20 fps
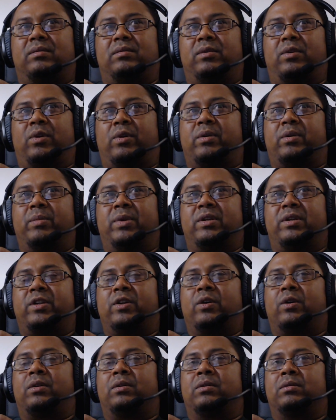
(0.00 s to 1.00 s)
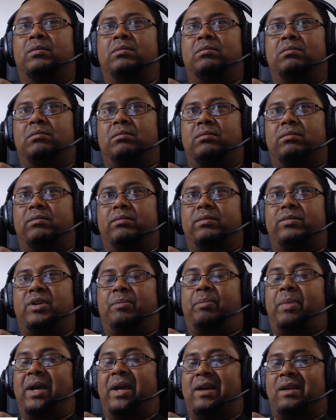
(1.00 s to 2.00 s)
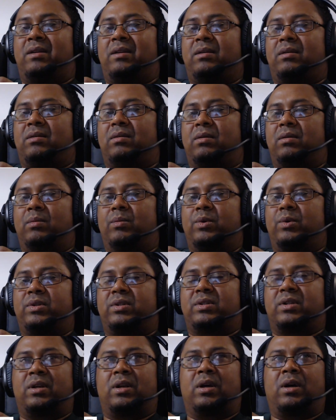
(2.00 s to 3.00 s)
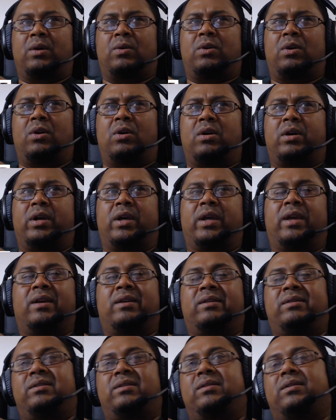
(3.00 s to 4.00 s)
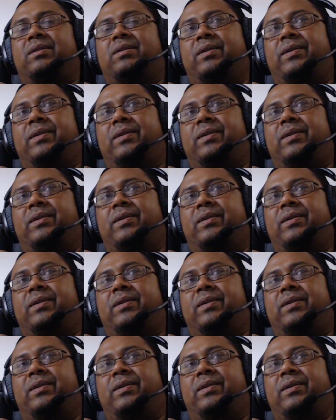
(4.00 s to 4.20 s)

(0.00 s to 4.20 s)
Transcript: documentary on Japan, almost an hour long, I guess,